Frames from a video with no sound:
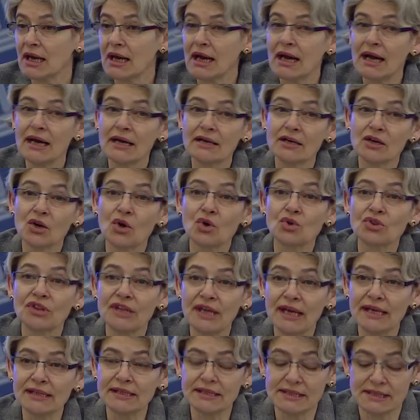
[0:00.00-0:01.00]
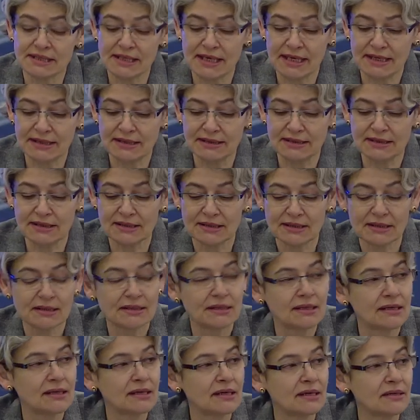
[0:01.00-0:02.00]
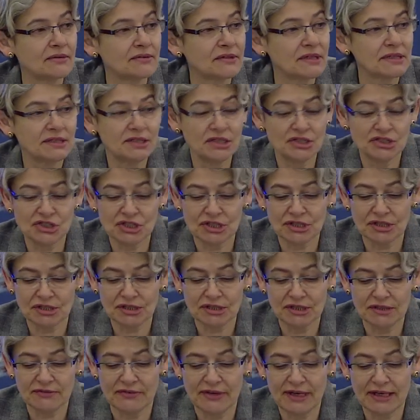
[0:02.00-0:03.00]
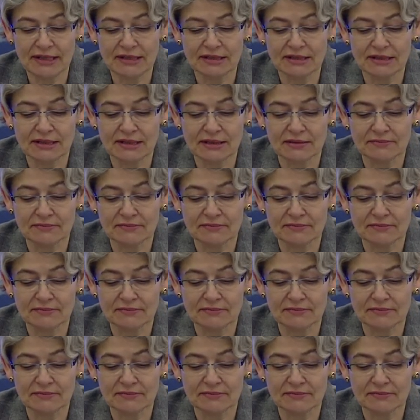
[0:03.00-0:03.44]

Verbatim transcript: are on the other side of the digital divide.